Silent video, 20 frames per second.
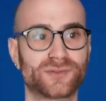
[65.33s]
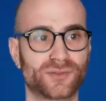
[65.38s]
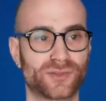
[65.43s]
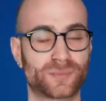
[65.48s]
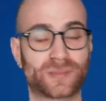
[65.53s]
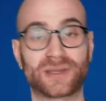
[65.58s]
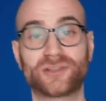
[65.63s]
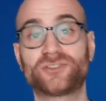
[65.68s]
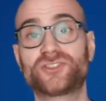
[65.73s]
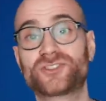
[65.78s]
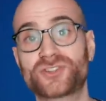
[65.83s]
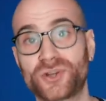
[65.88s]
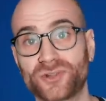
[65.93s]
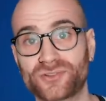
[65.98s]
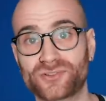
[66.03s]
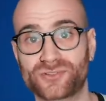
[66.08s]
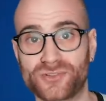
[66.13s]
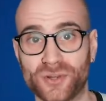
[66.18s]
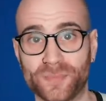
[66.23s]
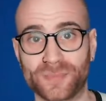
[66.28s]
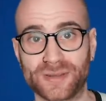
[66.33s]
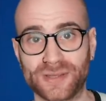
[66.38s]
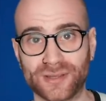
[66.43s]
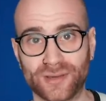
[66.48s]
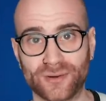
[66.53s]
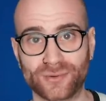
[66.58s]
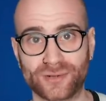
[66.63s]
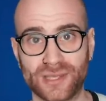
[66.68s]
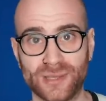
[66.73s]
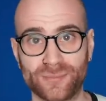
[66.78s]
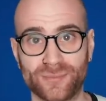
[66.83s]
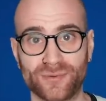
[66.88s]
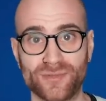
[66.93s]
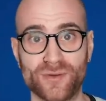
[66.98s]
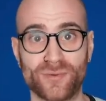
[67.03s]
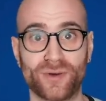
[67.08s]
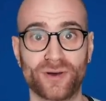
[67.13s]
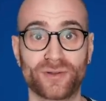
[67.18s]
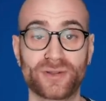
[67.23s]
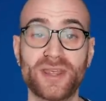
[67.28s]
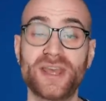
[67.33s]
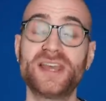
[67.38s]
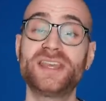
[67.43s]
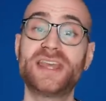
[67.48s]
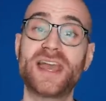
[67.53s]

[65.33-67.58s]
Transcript: or the best shot-stopping goalkeeper in the world.